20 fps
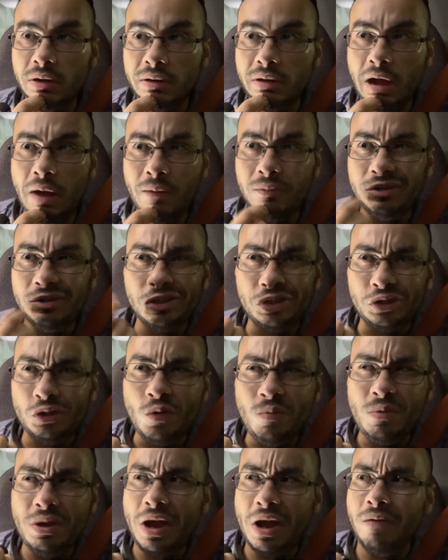I was
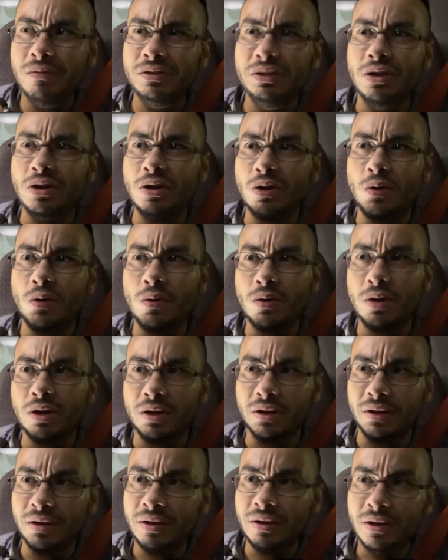assuming I was going to go
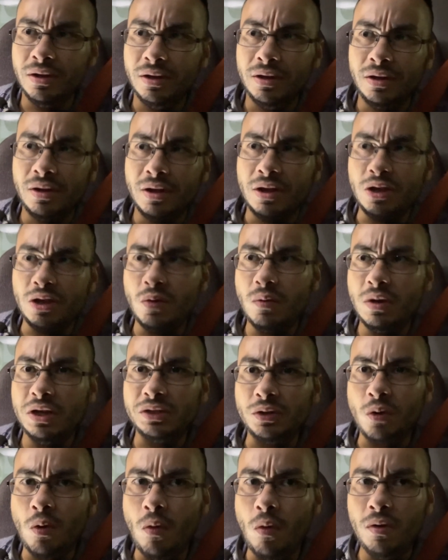to U
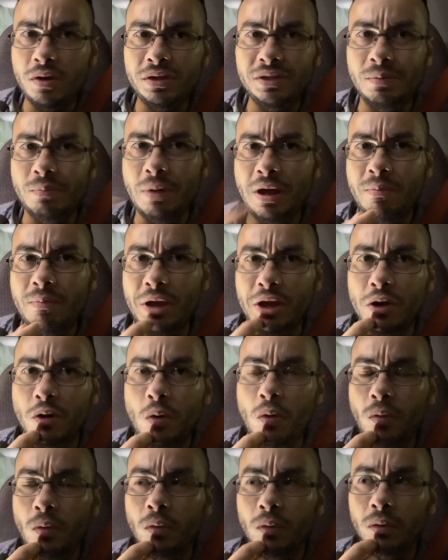S coins to buy my
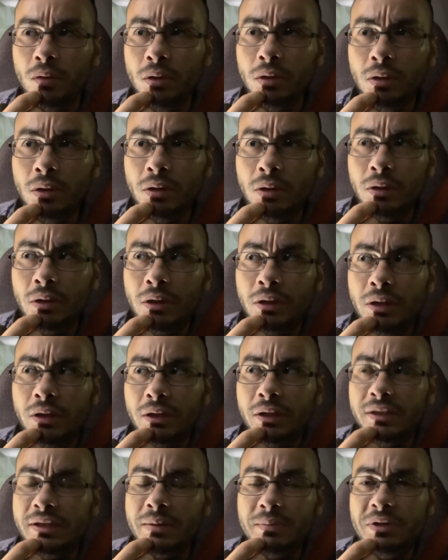gold,
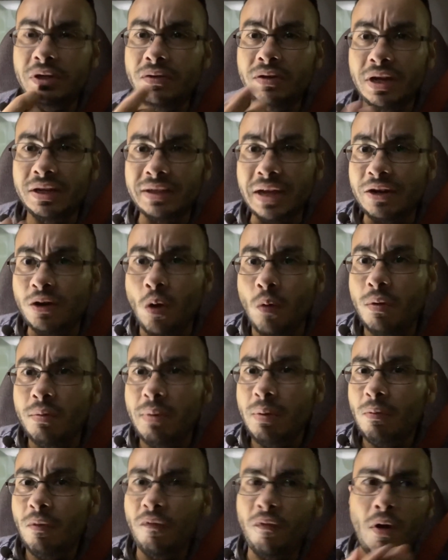because I'm telling you guys, I don't
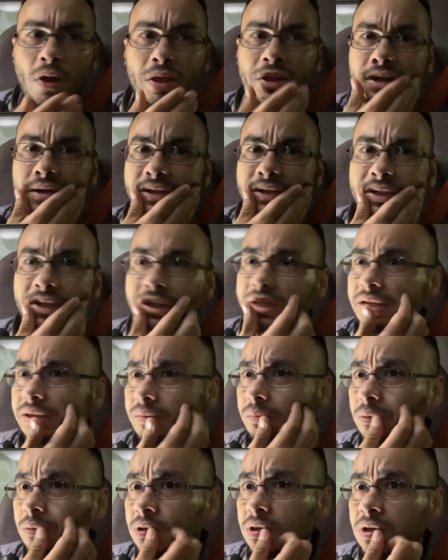remember falling asleep.
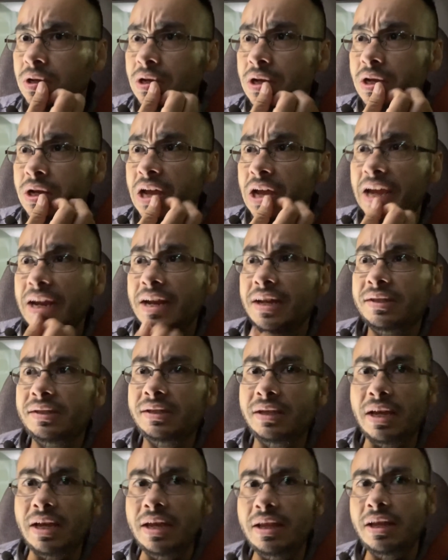And it's
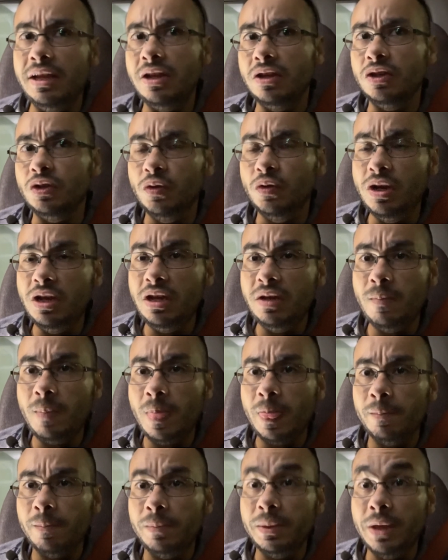and in the
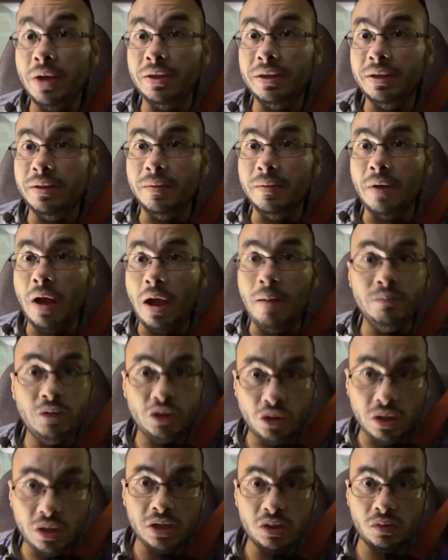dream, now, I'm
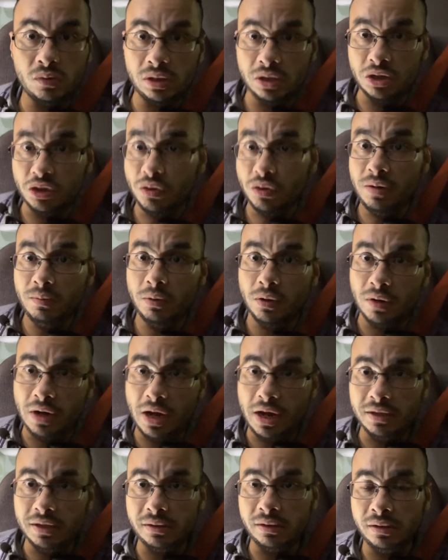sure this was a dream though,
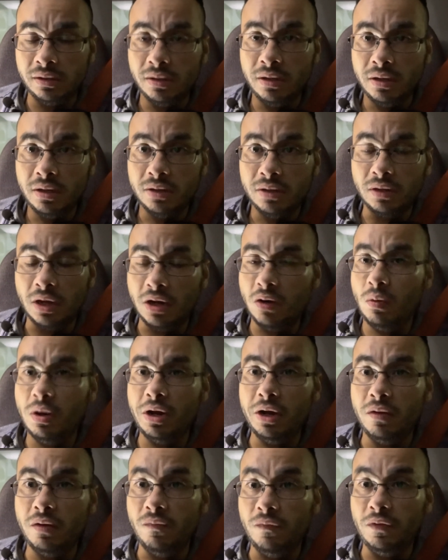guys, so I don't want
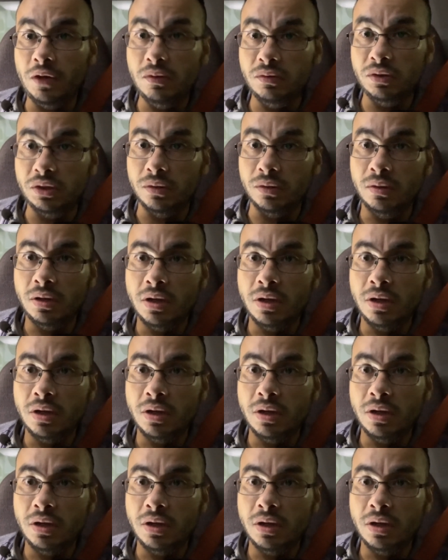to confuse you.